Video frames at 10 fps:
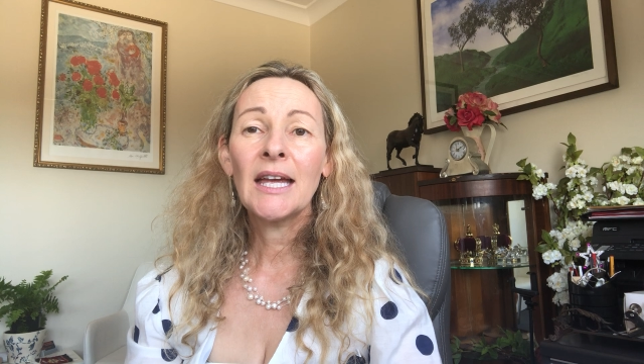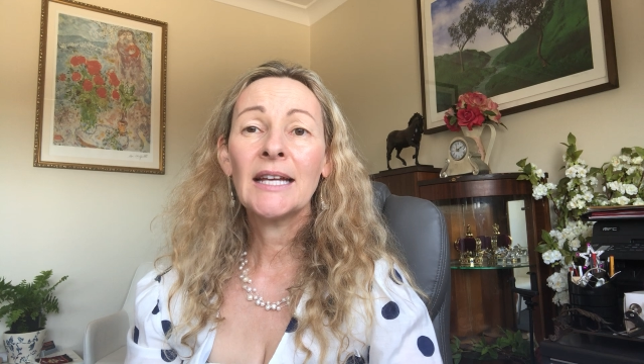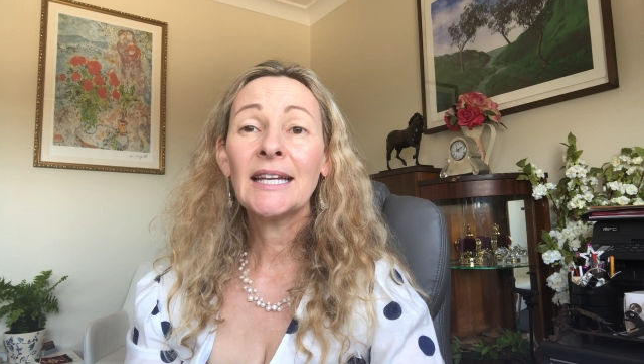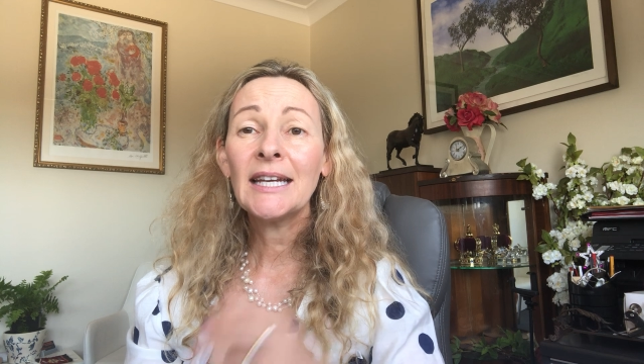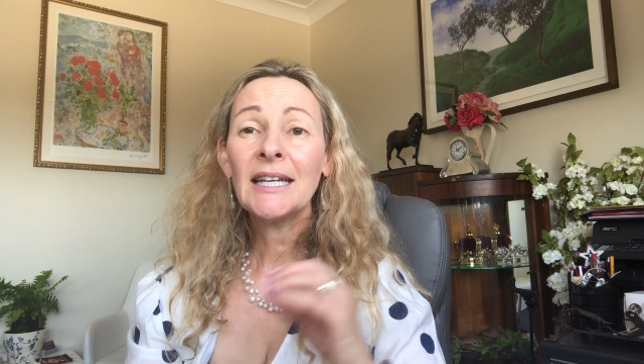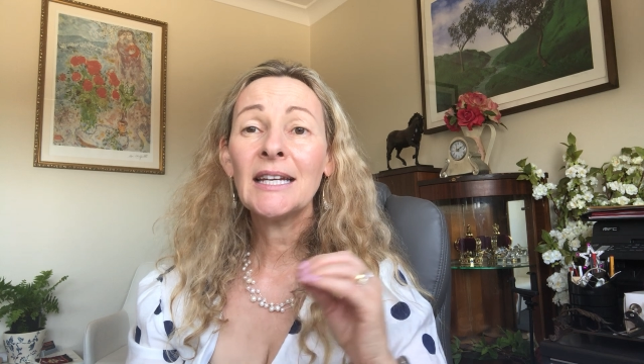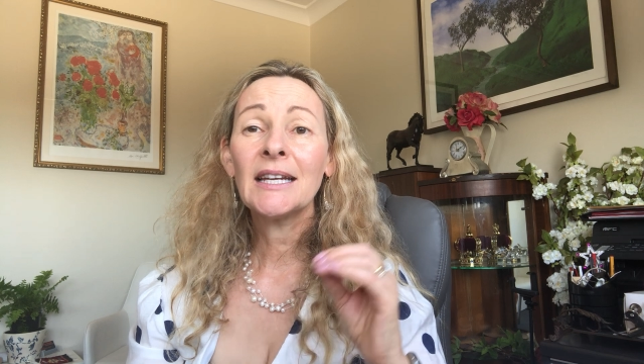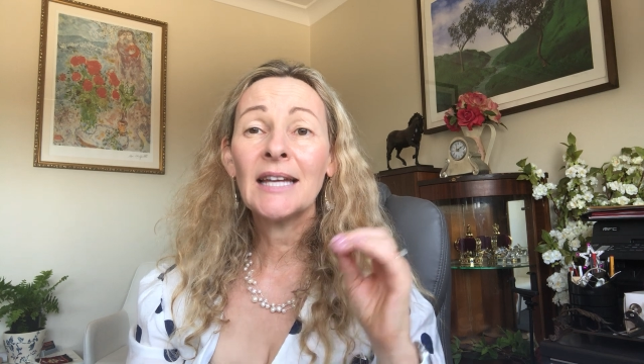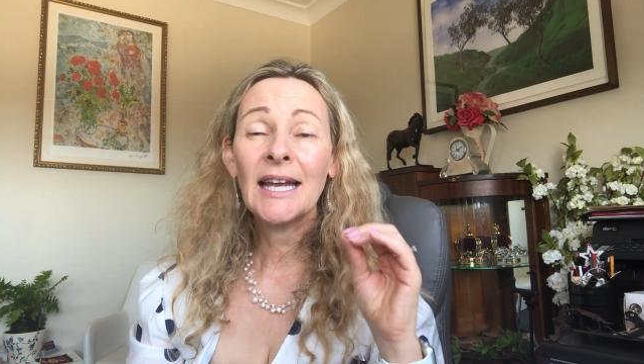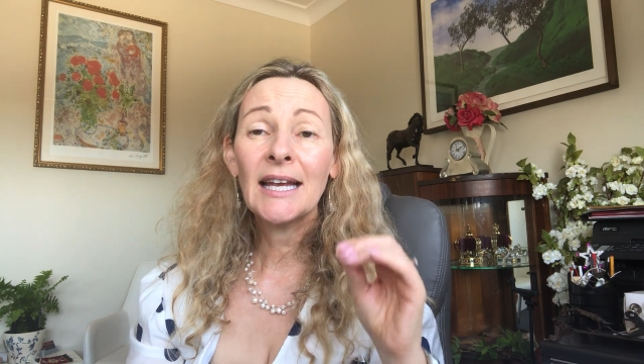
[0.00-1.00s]
and getting
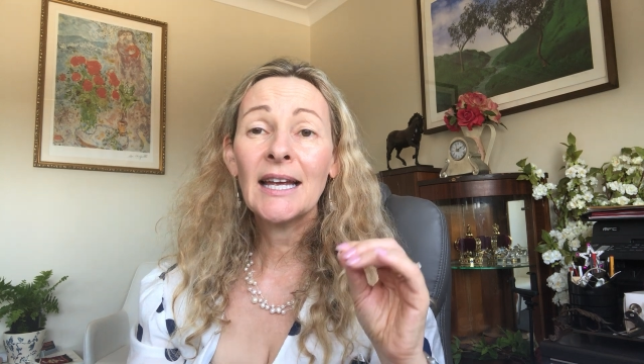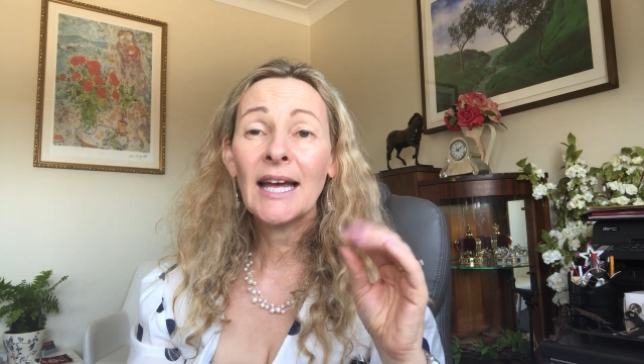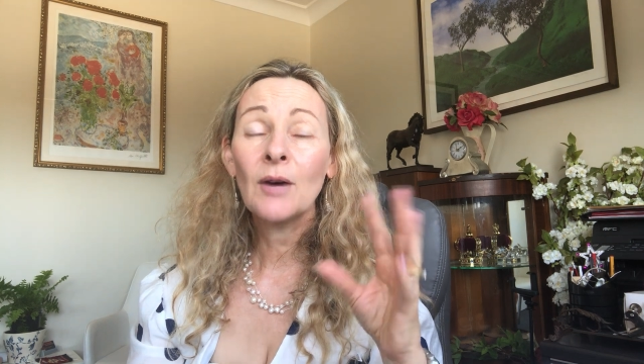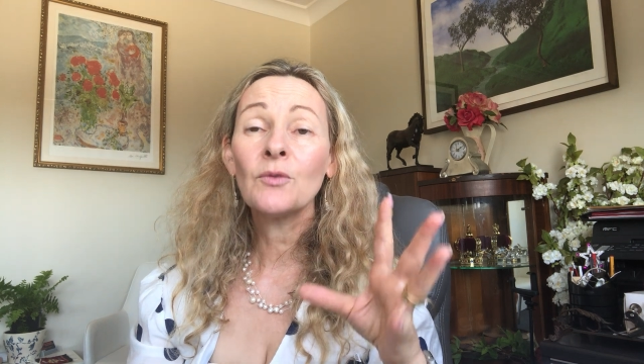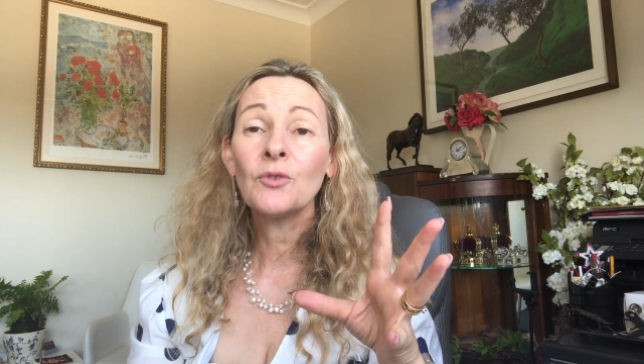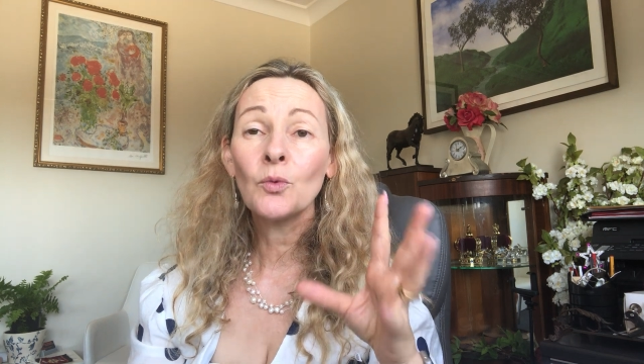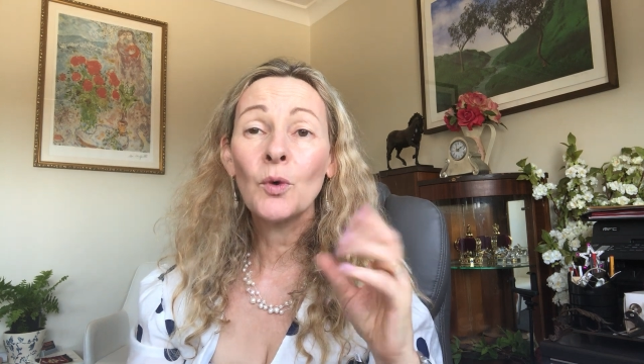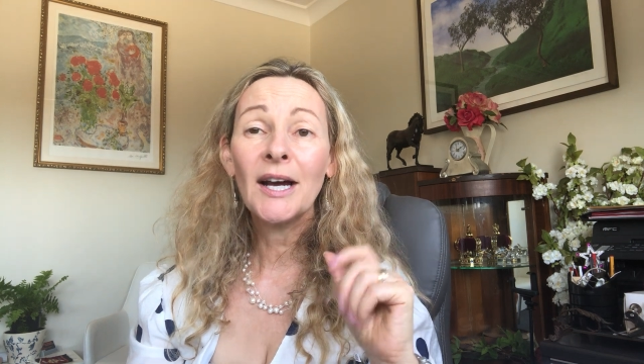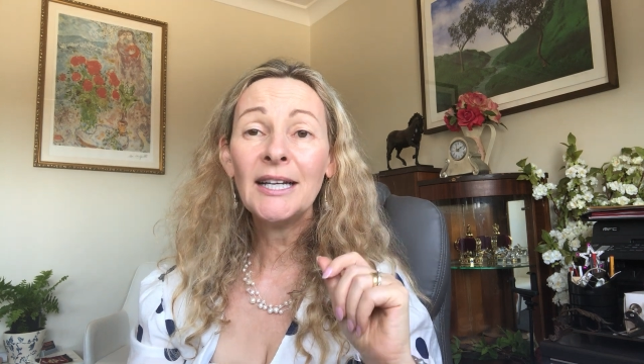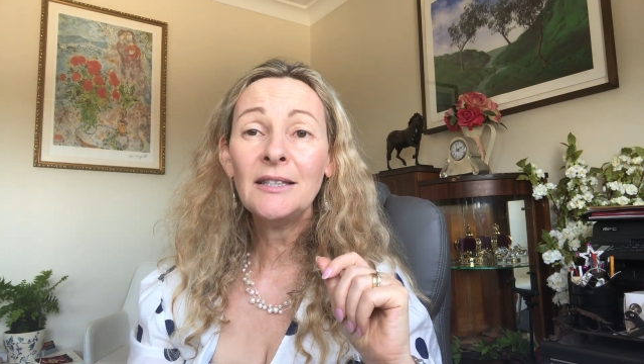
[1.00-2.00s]
helpful
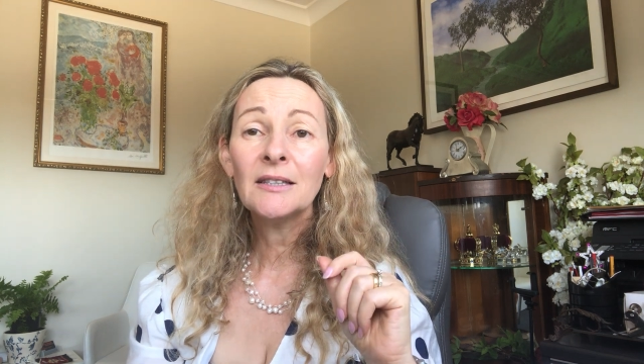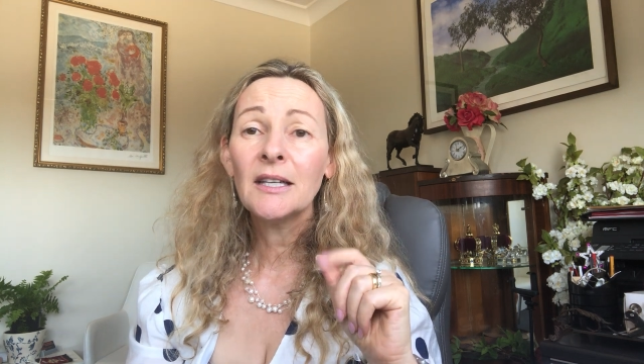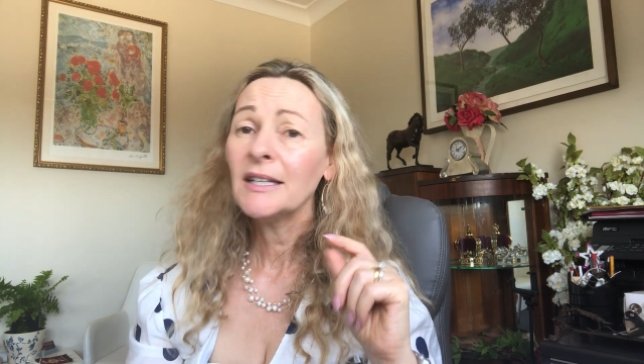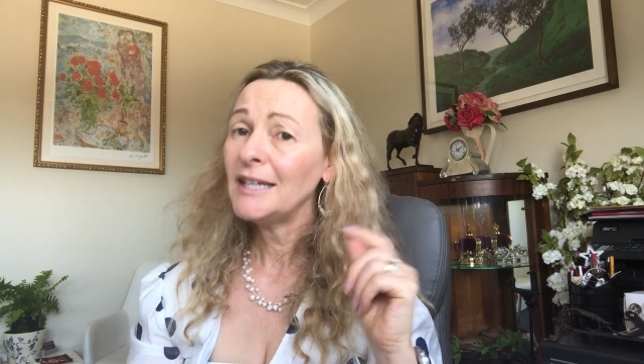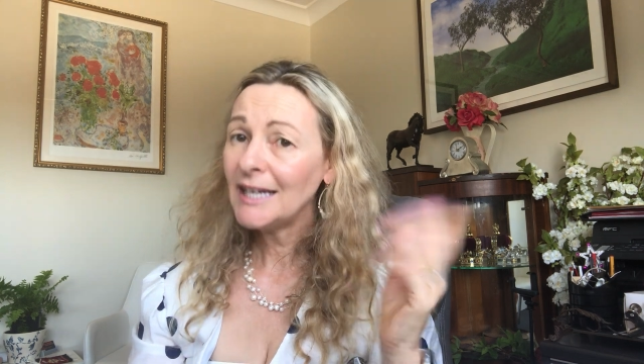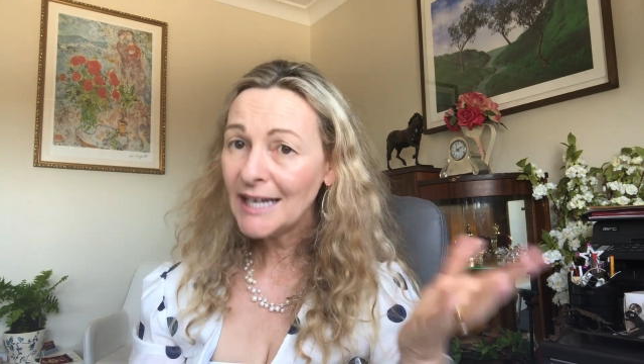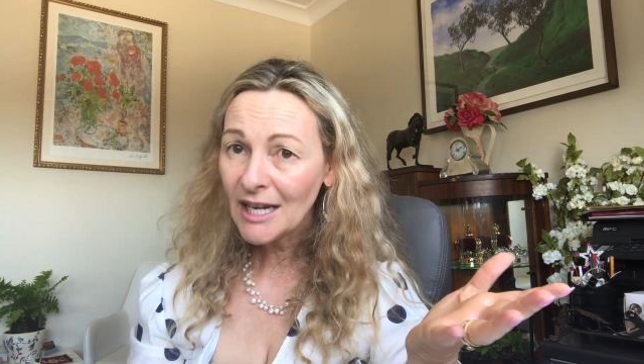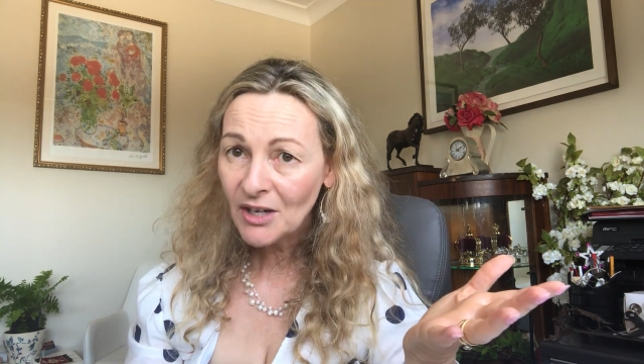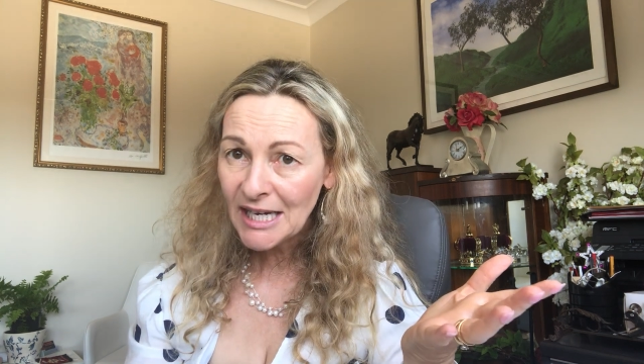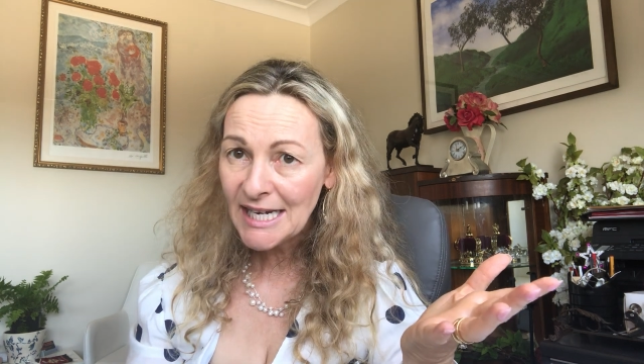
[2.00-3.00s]
way,
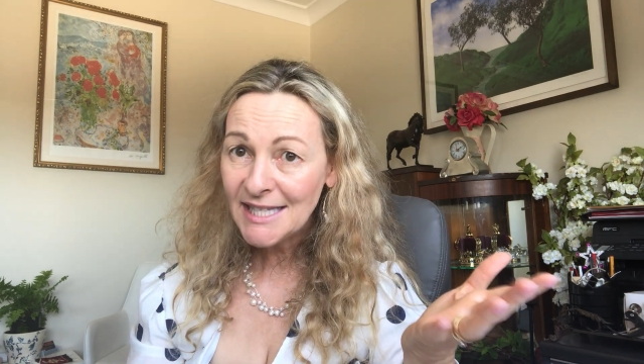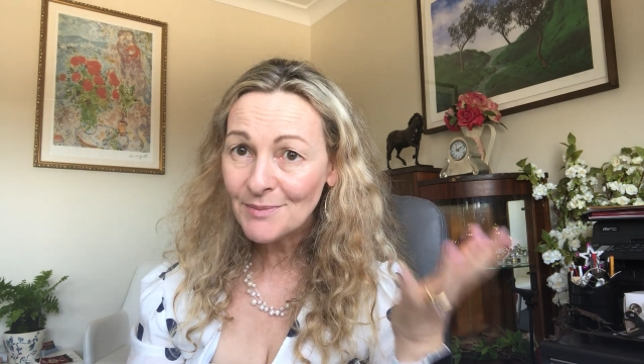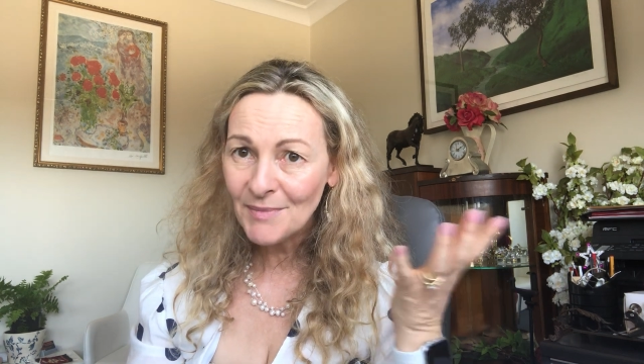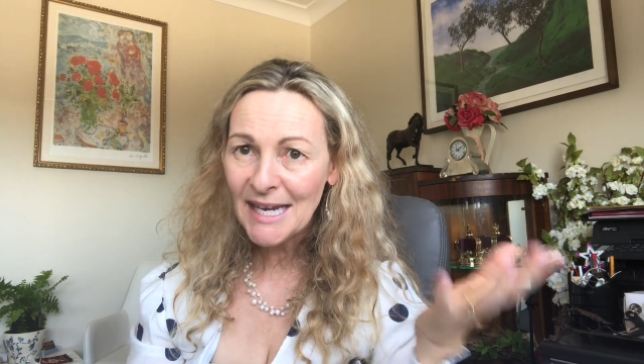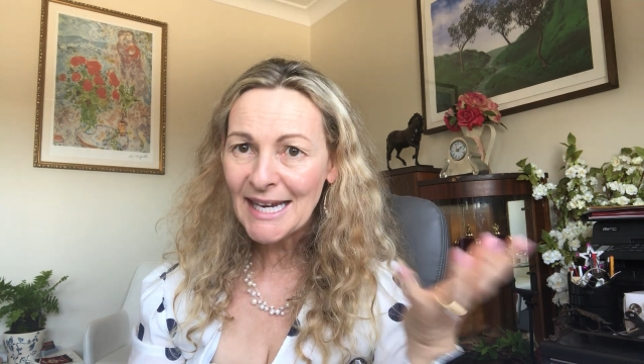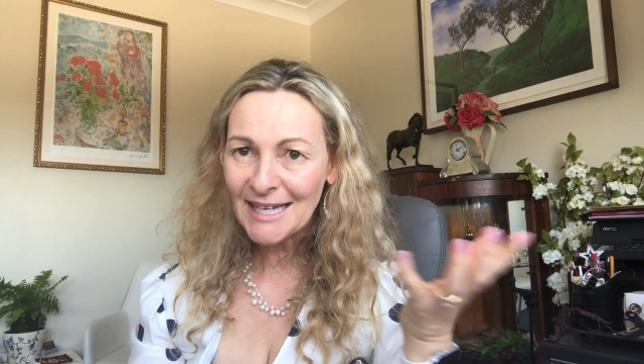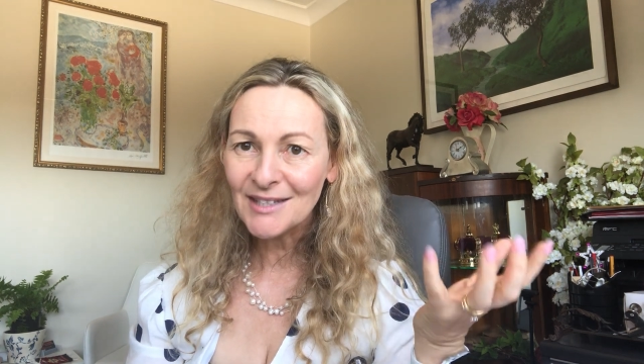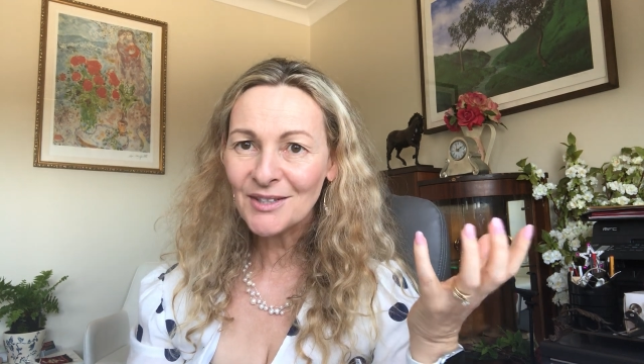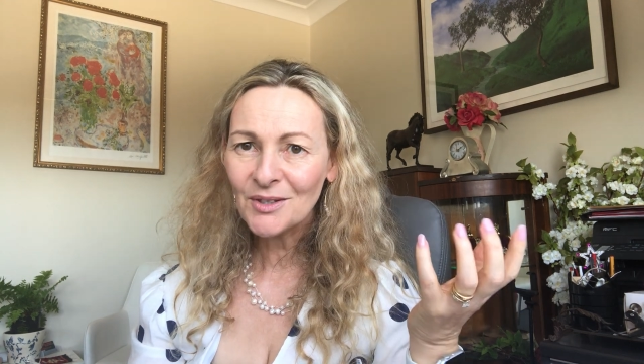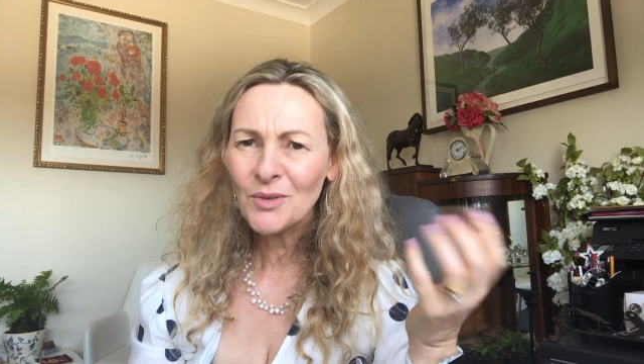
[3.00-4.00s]
getting our needs
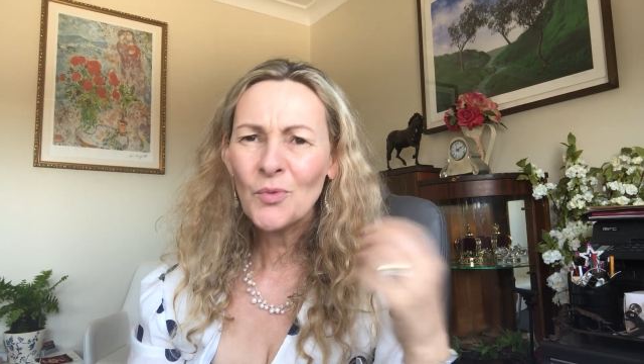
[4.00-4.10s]
met.